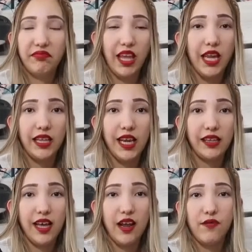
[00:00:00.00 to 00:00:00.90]
Anything like
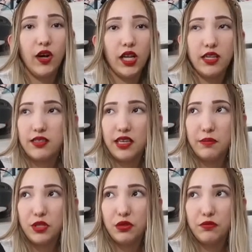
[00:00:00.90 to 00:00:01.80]
that I've fallen asleep
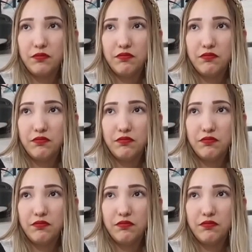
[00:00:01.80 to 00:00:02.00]
to.